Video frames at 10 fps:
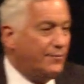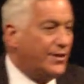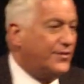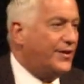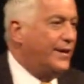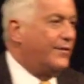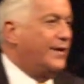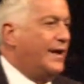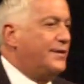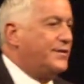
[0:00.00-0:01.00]
Because the
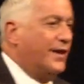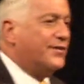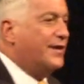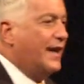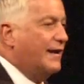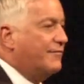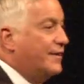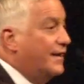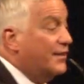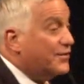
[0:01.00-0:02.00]
internet doesn't have
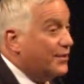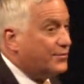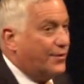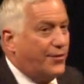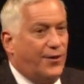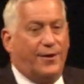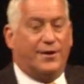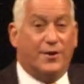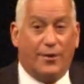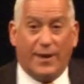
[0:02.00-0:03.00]
any central authority.
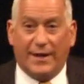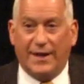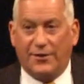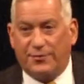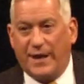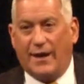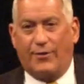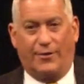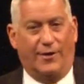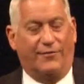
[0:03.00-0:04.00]
Nobody has
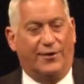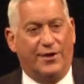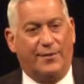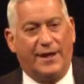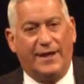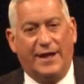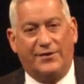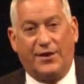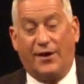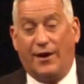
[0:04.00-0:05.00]
power over it. Nobody
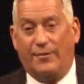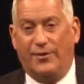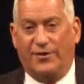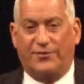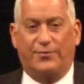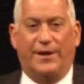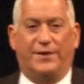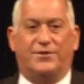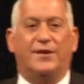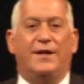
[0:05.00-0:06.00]
has a hub or a
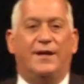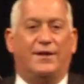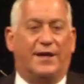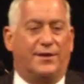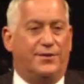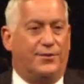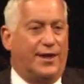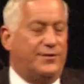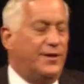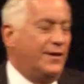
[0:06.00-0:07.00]
switch that can do
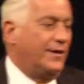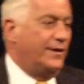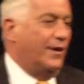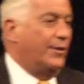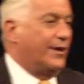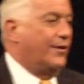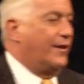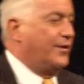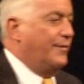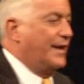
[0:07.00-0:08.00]
things. You know, we can
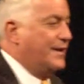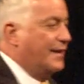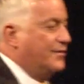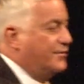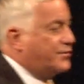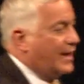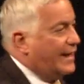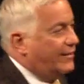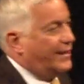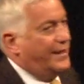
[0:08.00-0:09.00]
argue about net
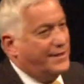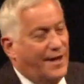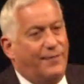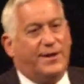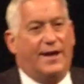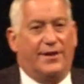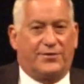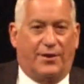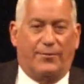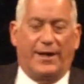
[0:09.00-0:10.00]
neutrality,
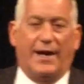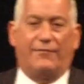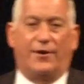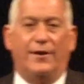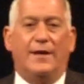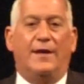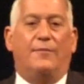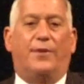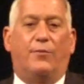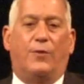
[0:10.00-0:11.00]
Comcast, or whatever.
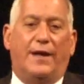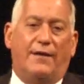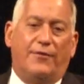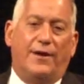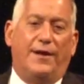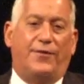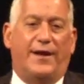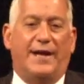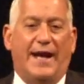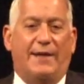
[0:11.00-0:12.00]
But whenever
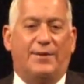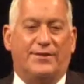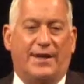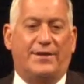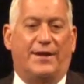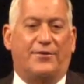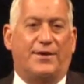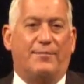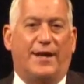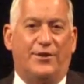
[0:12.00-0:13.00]
anything happens like that or
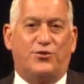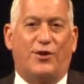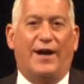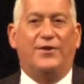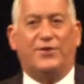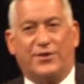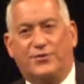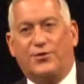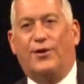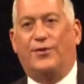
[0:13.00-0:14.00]
somebody tries to
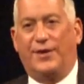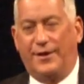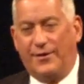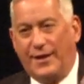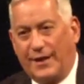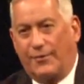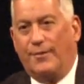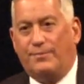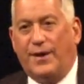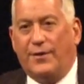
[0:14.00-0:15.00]
control the internet or
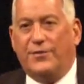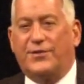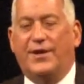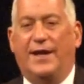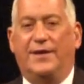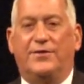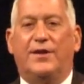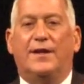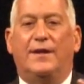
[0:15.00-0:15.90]
impose things,